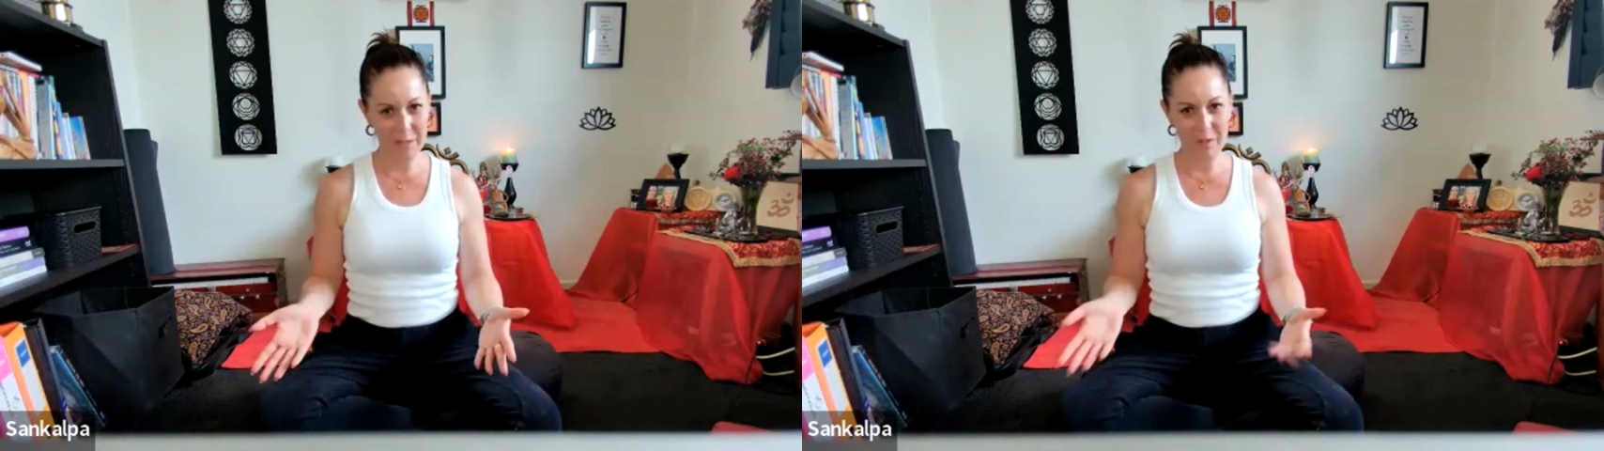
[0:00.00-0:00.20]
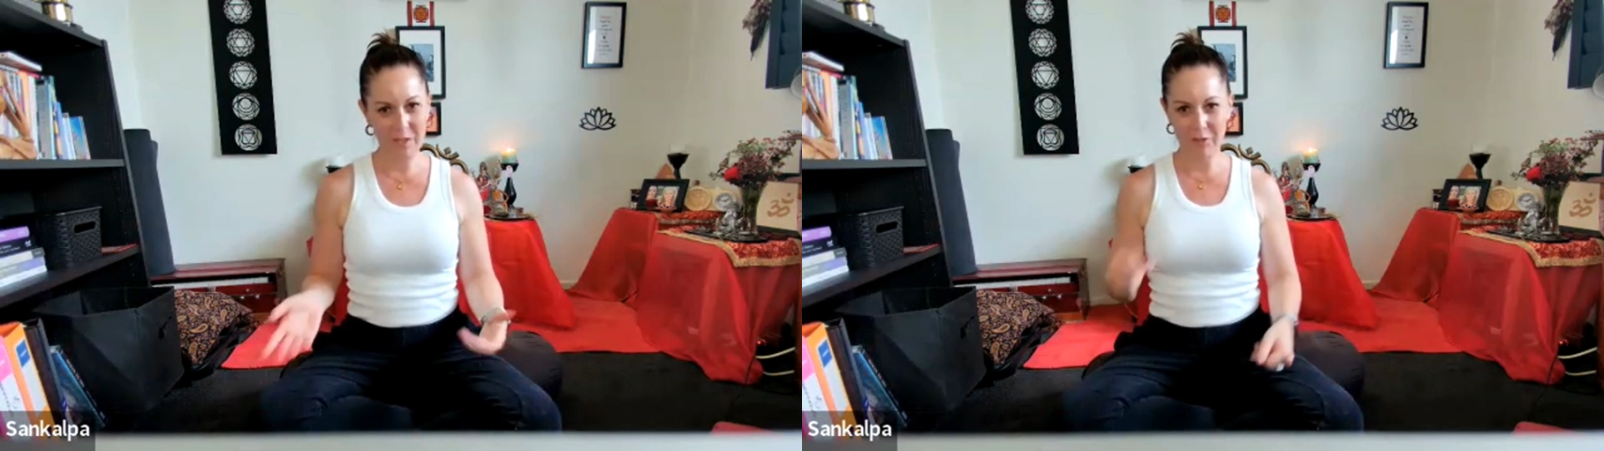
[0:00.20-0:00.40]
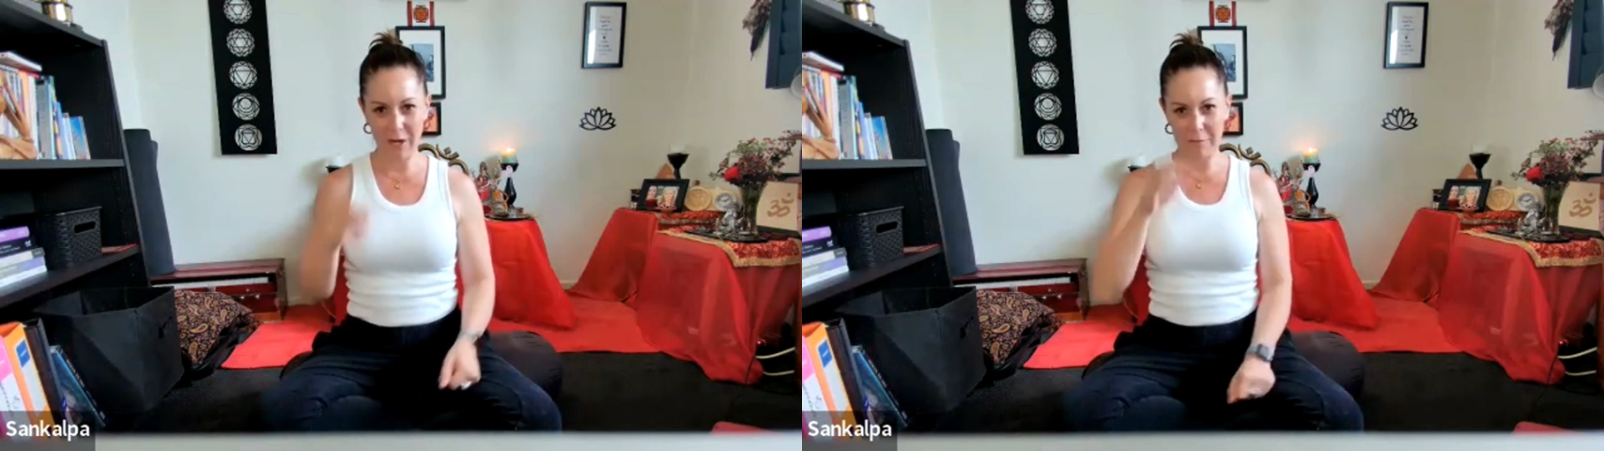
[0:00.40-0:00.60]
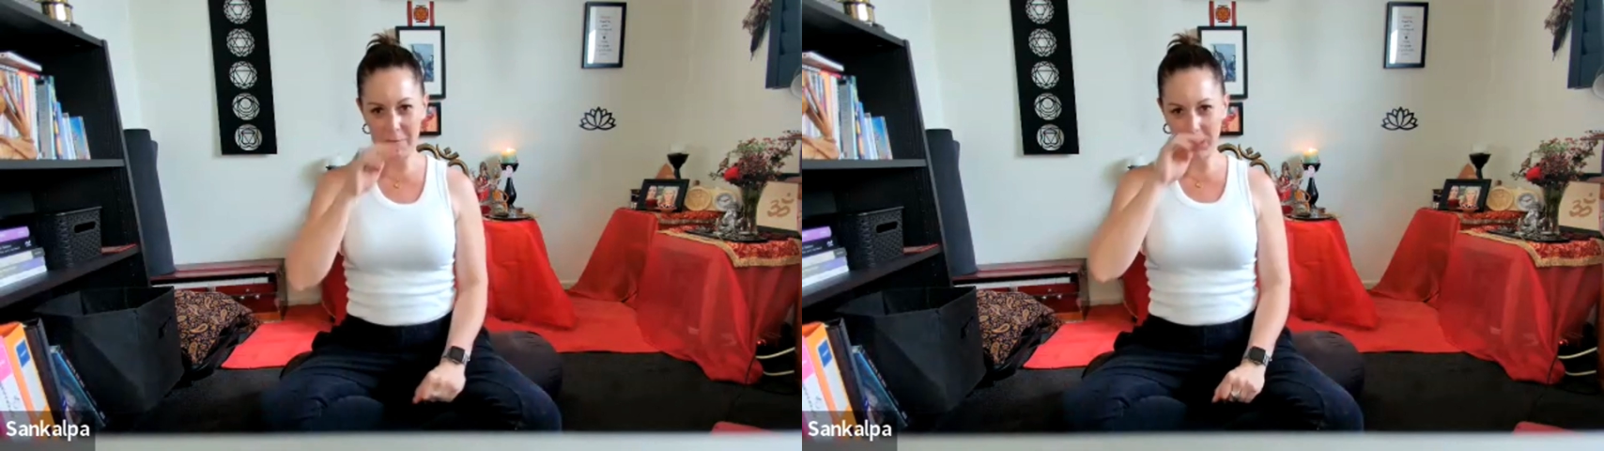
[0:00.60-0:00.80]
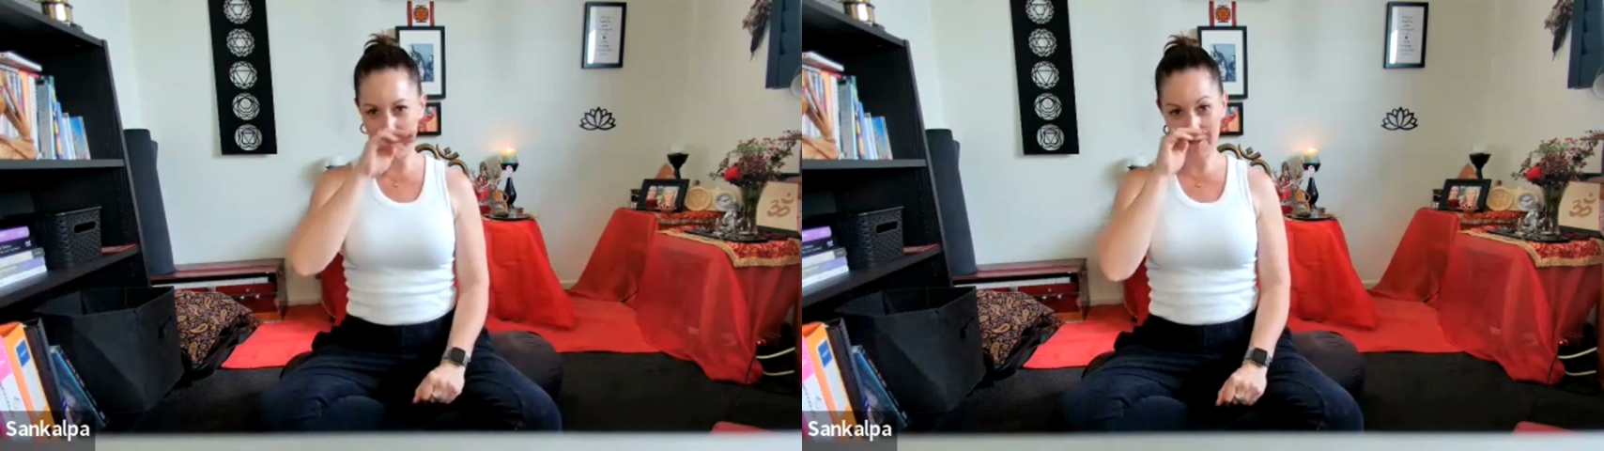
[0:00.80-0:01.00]

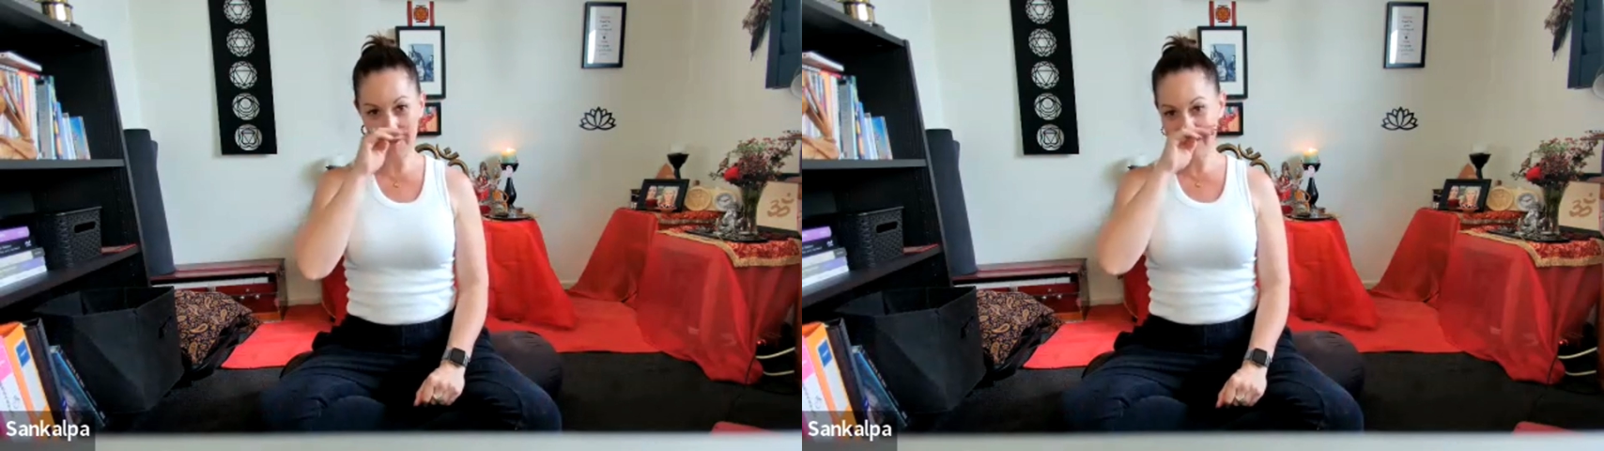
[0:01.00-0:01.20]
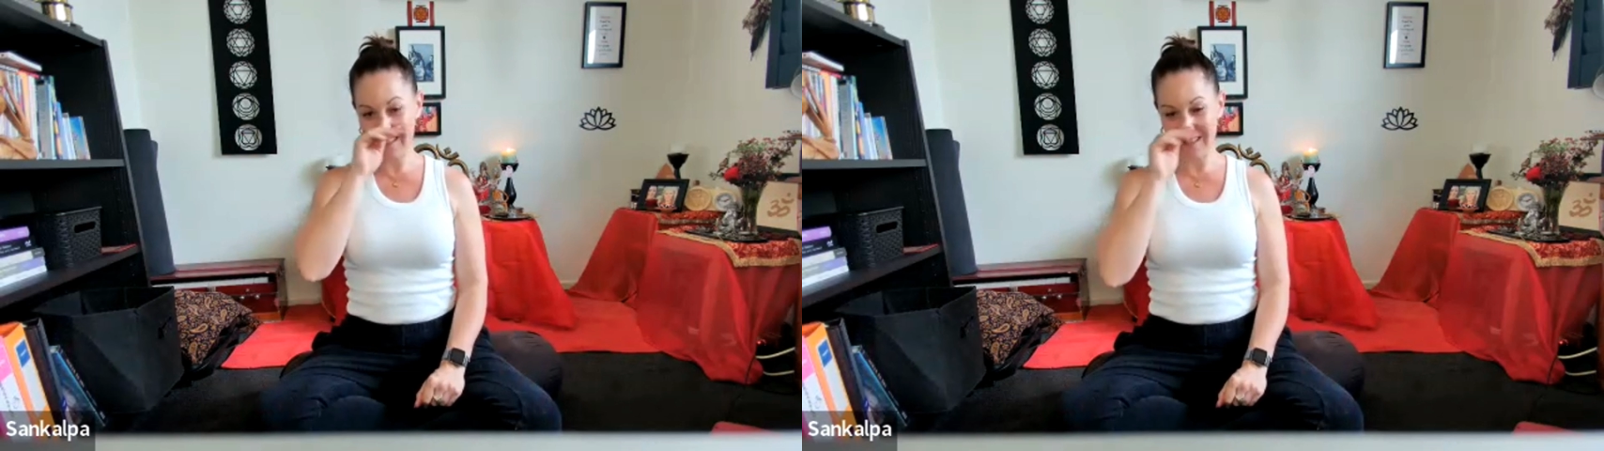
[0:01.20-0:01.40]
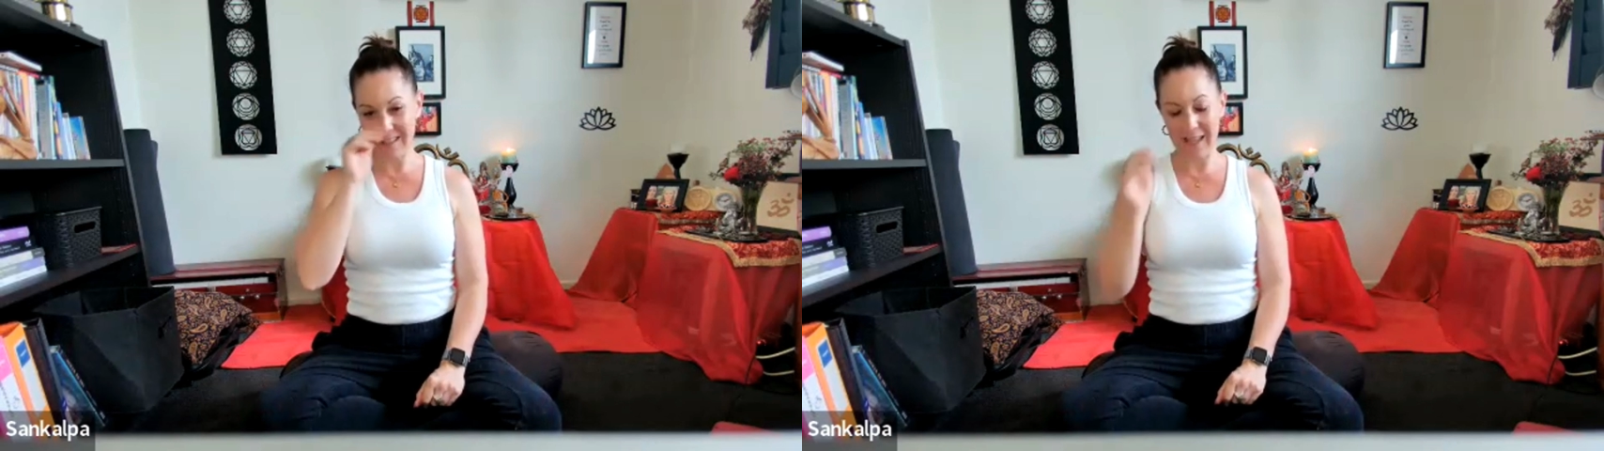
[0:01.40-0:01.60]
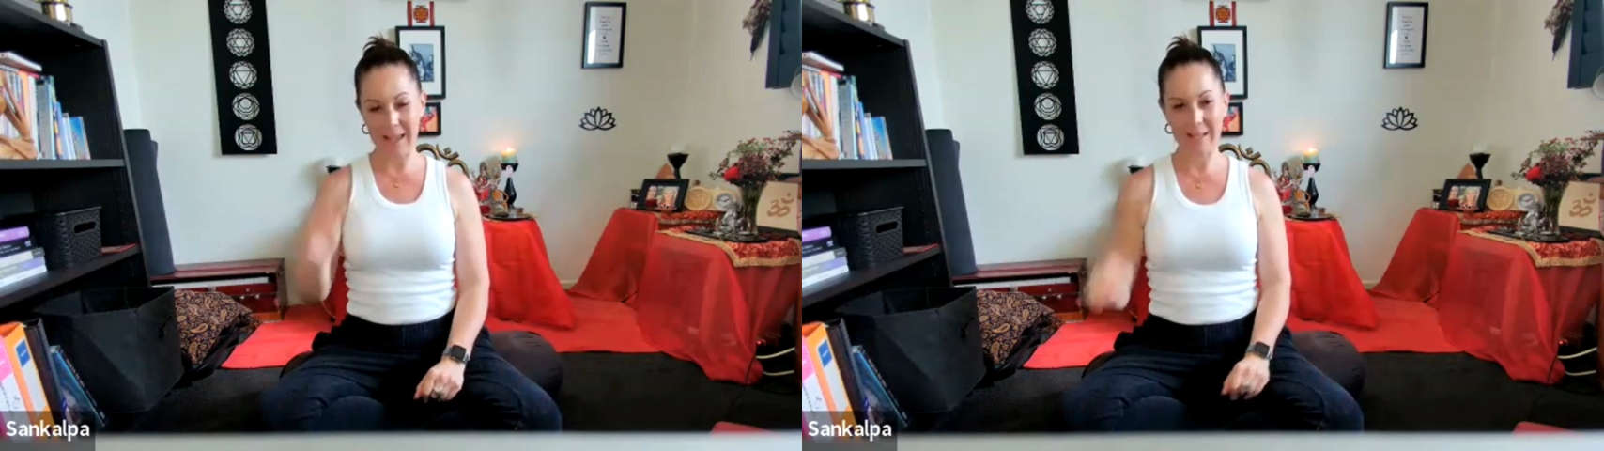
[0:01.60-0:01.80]
demonstrate first.